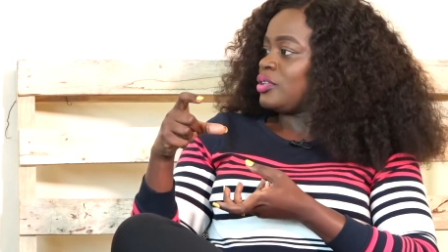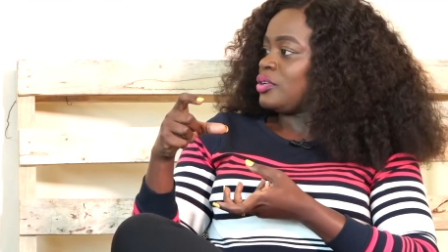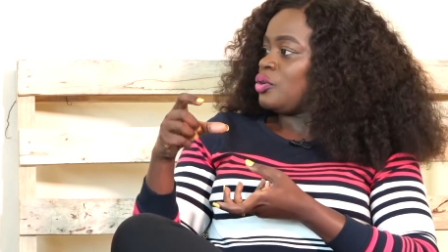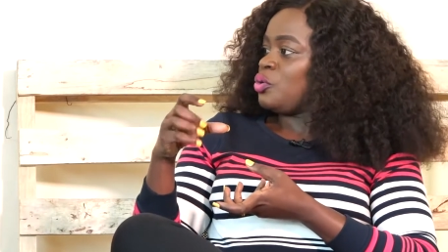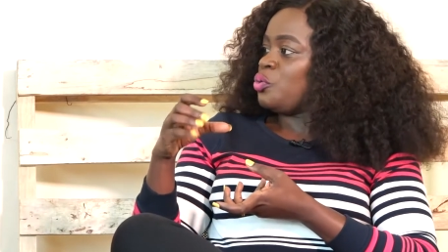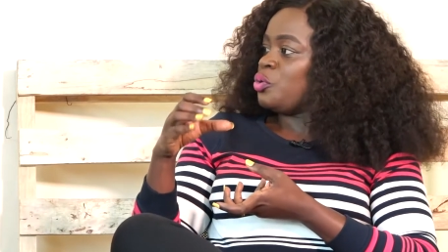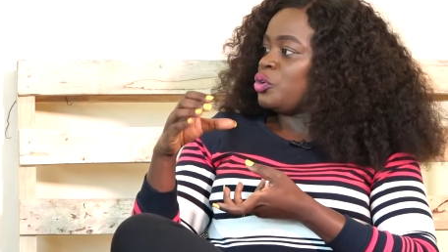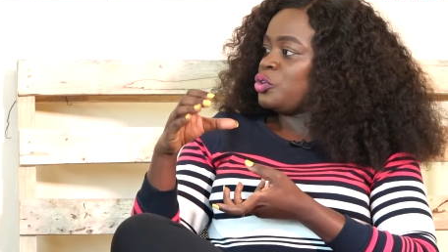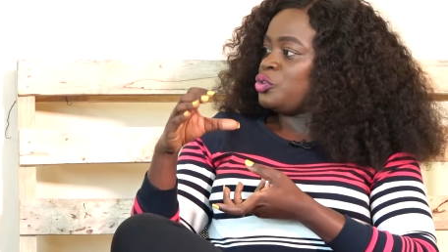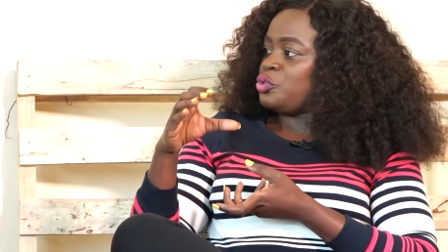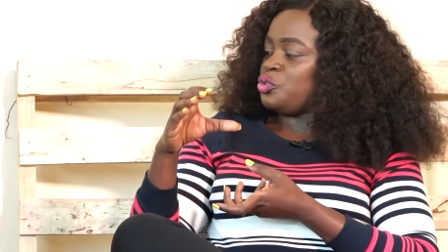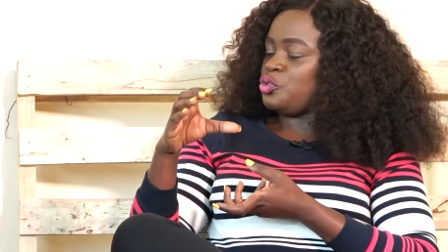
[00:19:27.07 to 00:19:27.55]

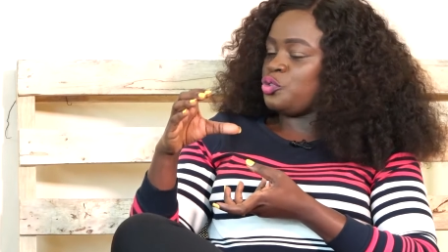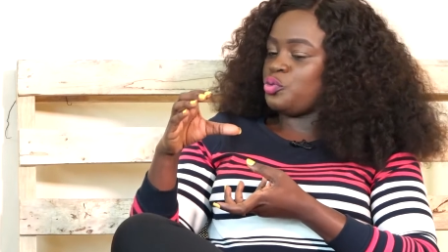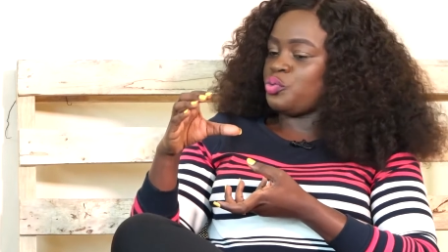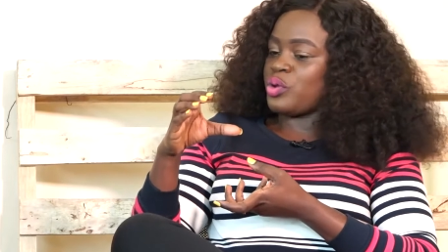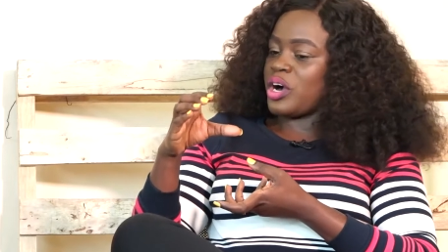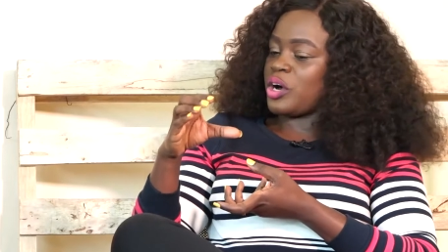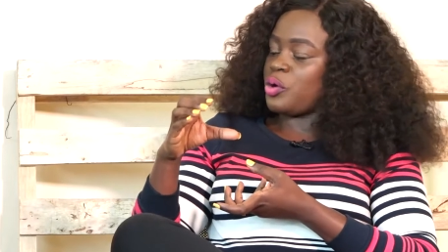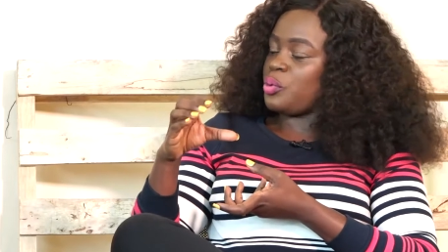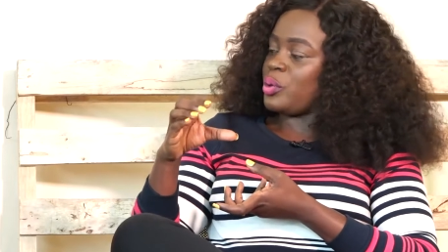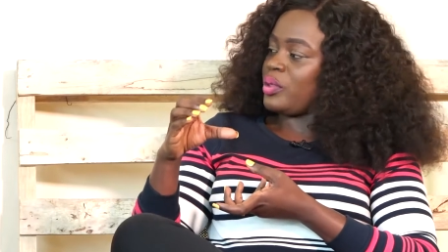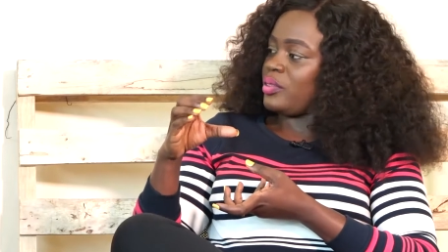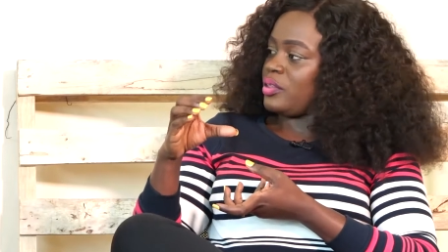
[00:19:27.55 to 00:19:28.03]
What do you
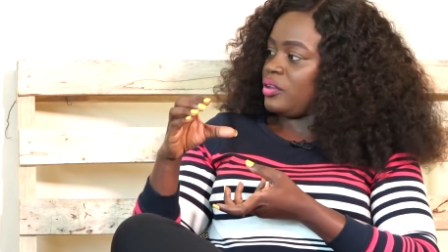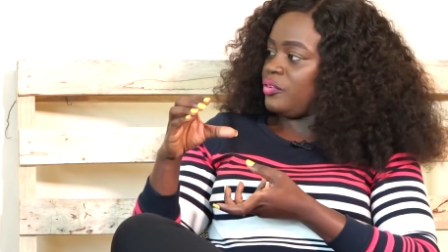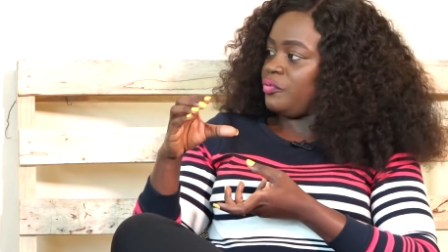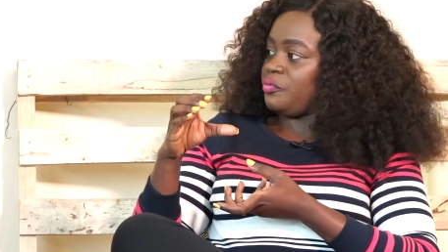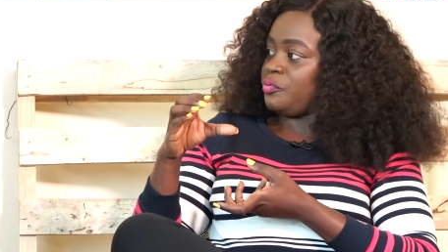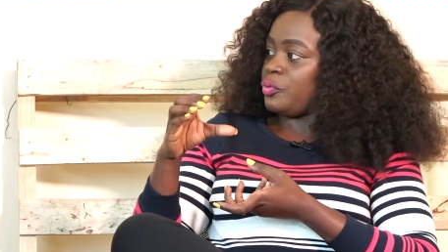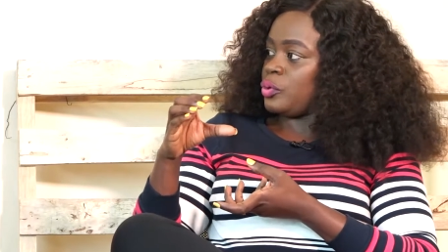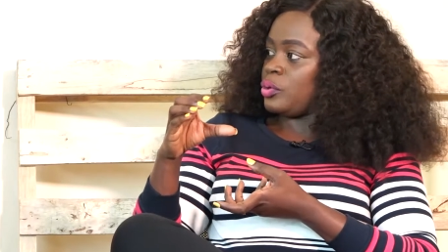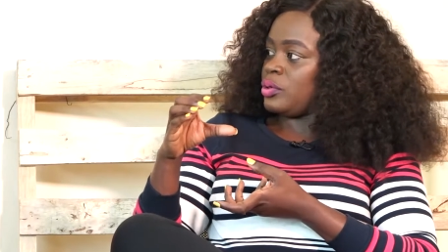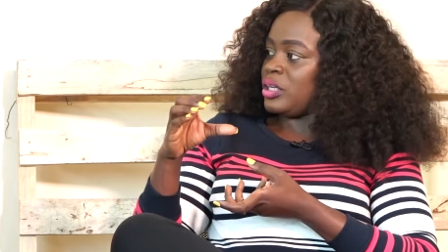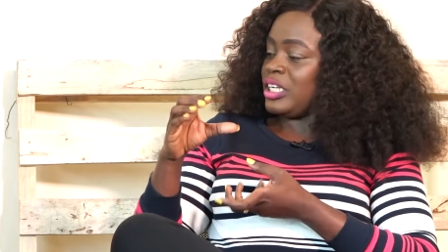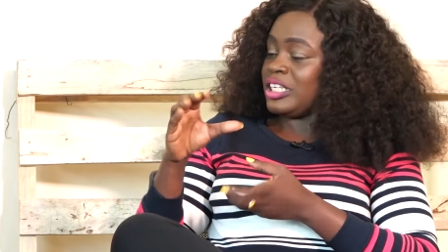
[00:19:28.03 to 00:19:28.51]
work with it
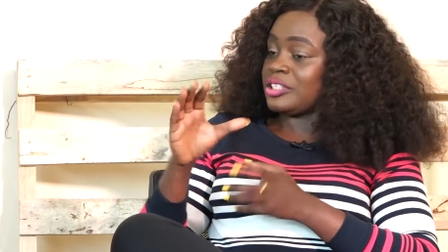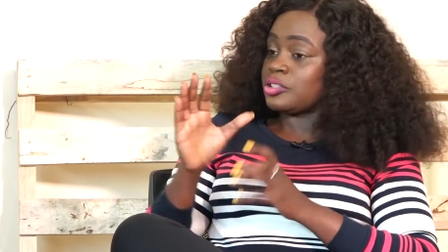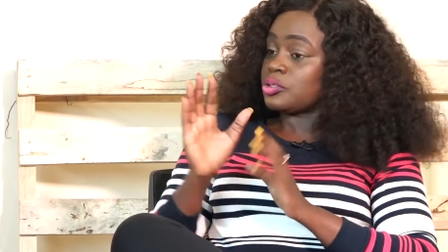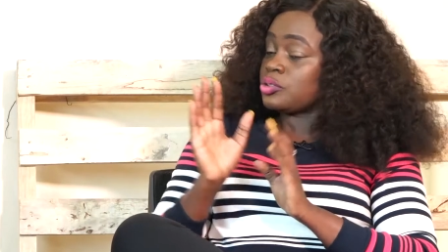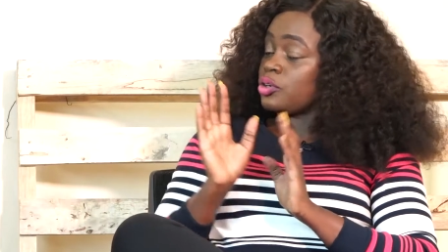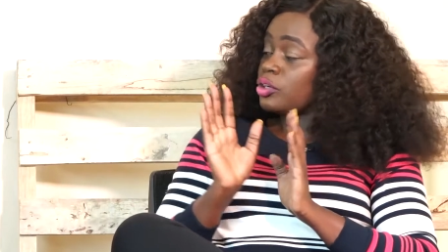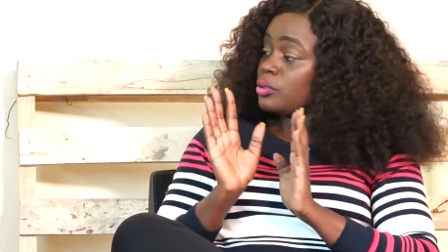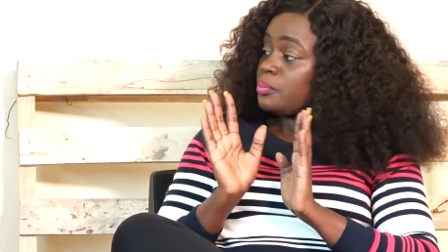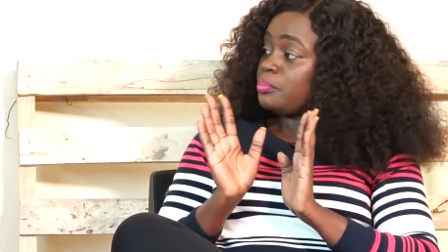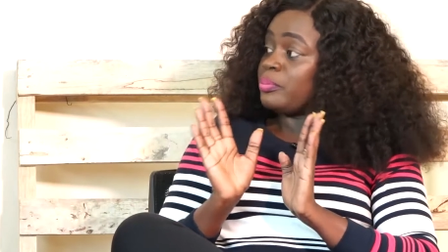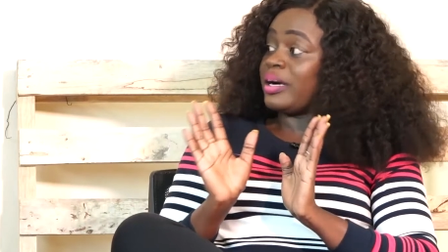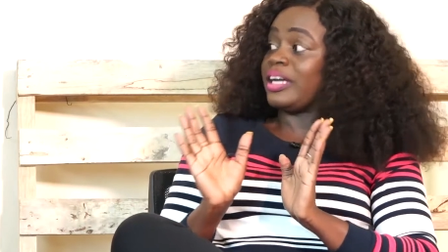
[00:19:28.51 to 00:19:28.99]
for? It's
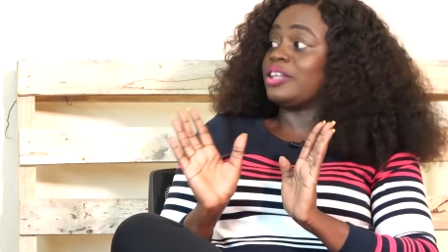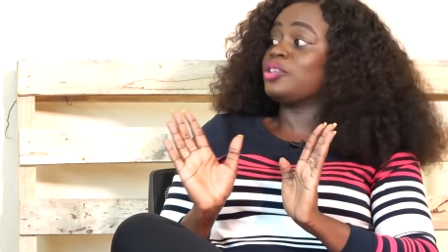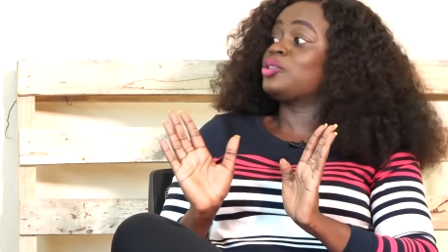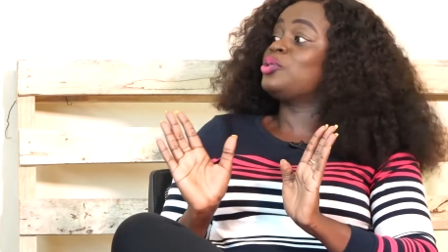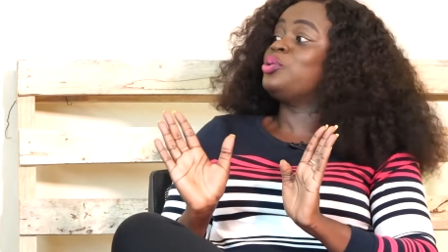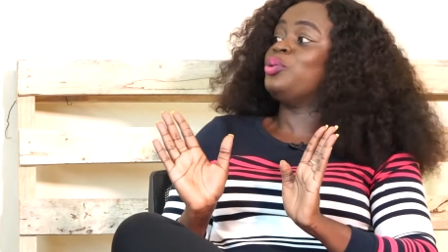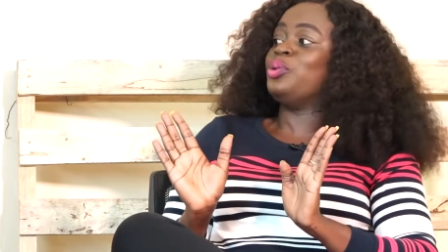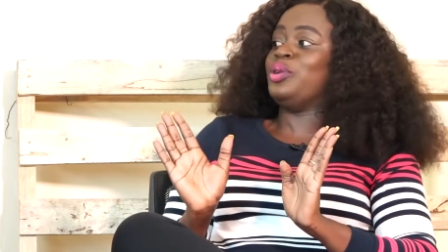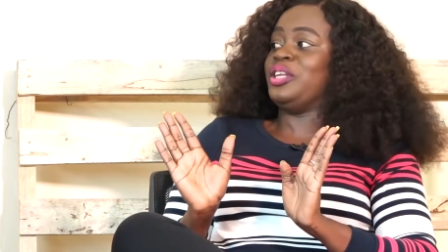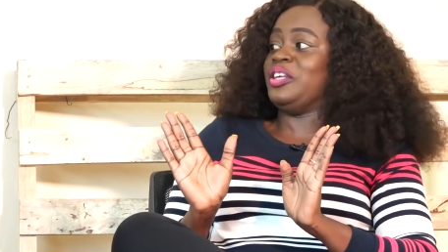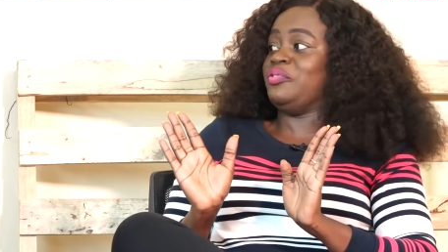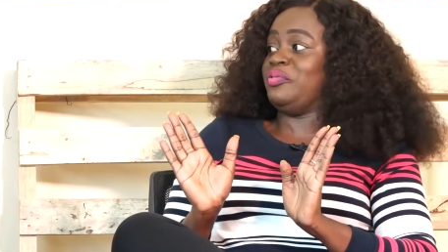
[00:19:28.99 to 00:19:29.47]
not bad
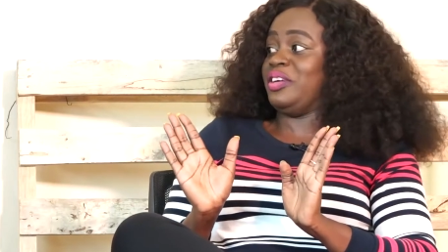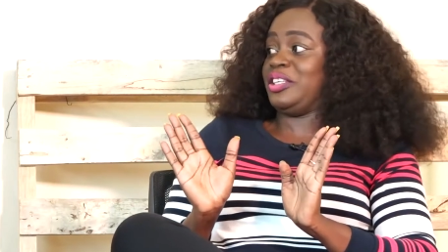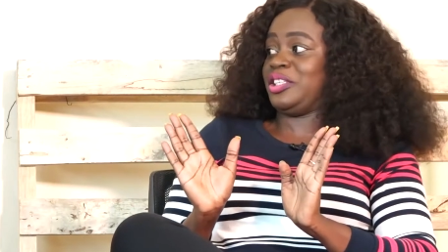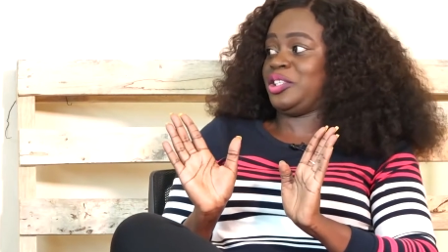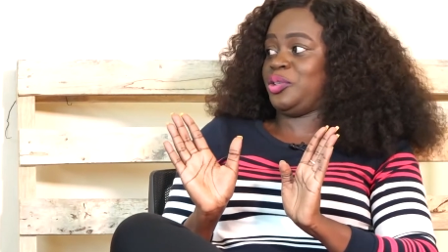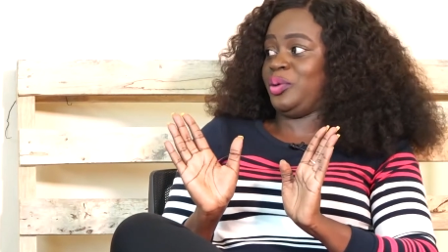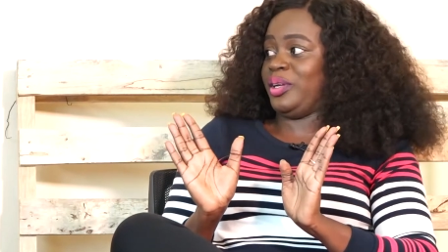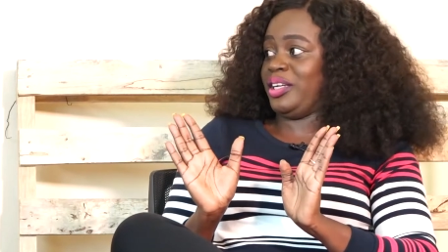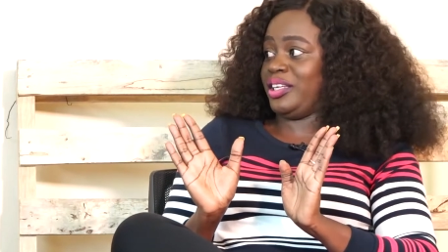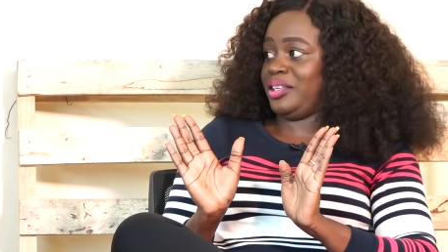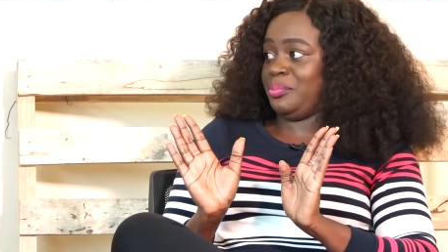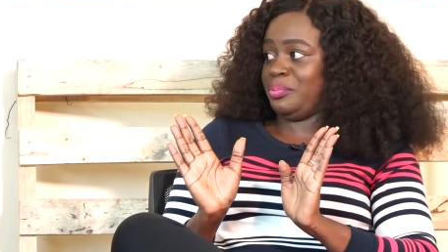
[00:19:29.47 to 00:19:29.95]
to live at
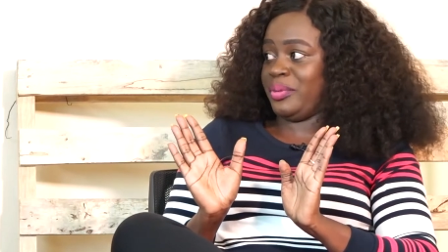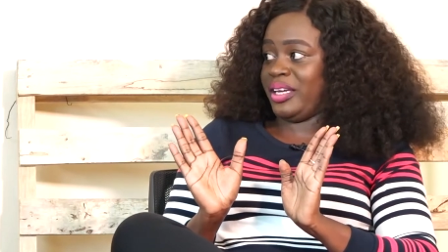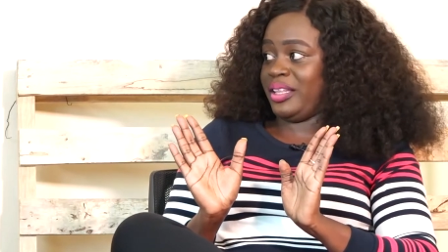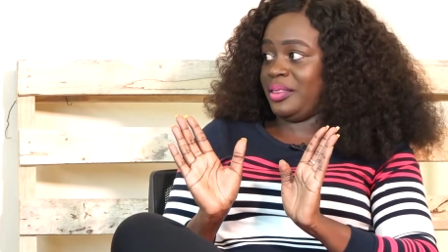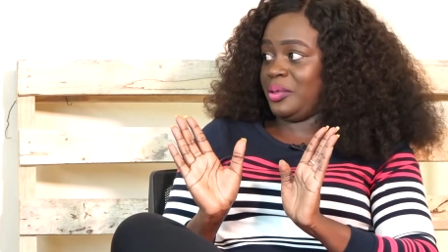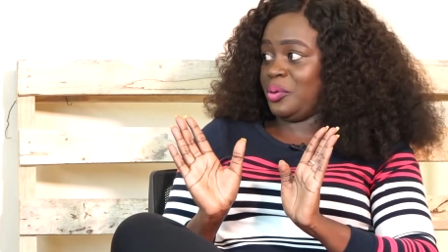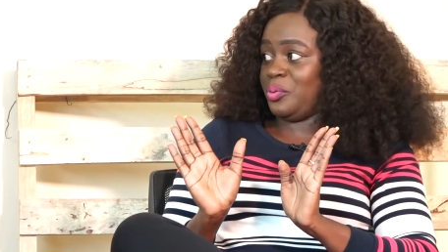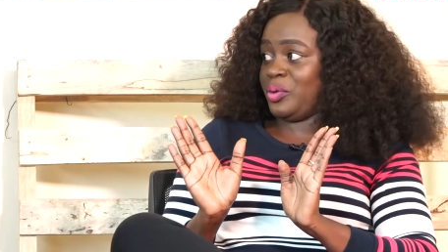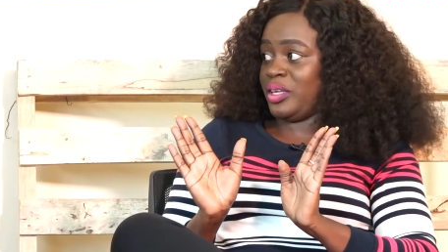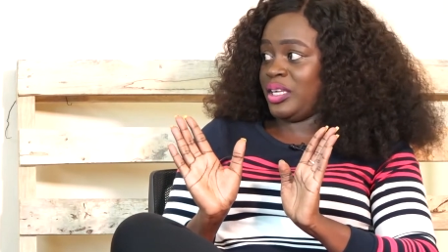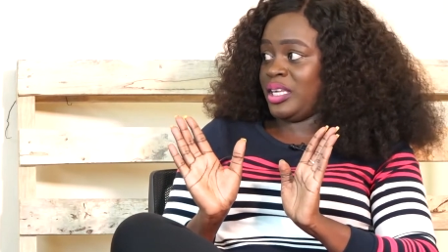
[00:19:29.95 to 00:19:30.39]
20, by the way.